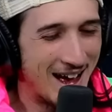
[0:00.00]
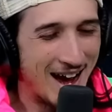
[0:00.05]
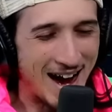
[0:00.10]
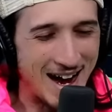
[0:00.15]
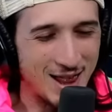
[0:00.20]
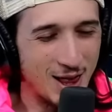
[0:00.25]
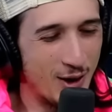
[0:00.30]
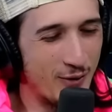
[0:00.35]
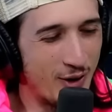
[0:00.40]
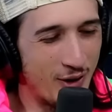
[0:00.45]
I
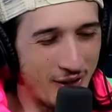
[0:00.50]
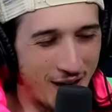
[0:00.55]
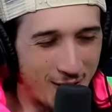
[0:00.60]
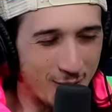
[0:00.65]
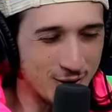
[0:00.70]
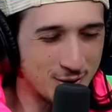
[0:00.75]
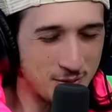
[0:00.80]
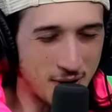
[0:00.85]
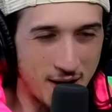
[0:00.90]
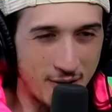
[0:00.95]
love how that
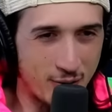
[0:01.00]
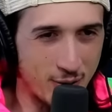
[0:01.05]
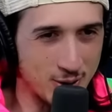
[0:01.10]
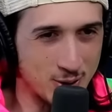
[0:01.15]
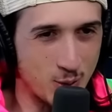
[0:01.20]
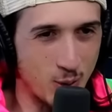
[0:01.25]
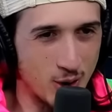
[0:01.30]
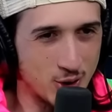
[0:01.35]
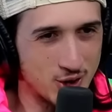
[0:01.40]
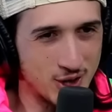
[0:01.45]
was my first
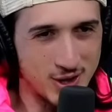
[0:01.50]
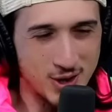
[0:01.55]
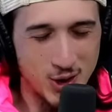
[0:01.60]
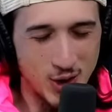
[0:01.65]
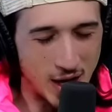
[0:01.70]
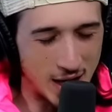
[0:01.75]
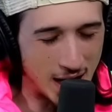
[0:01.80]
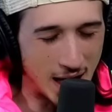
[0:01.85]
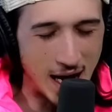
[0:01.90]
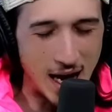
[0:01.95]
question. You're
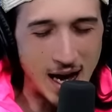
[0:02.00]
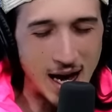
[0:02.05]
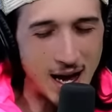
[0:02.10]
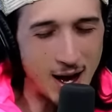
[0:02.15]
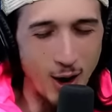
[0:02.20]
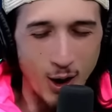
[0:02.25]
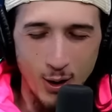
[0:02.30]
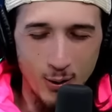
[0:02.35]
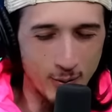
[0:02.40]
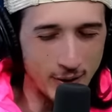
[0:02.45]
like, ah, I
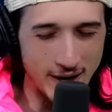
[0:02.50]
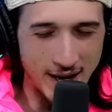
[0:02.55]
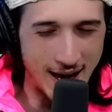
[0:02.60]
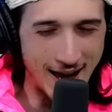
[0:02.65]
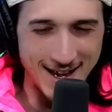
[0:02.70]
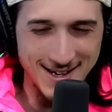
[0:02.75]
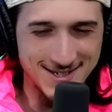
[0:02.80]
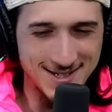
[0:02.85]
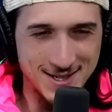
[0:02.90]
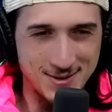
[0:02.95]
already
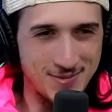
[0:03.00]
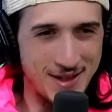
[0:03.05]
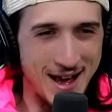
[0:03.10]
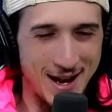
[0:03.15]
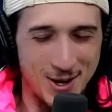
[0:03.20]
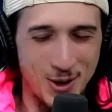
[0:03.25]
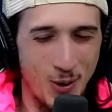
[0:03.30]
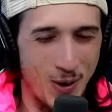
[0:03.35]
asked him that asked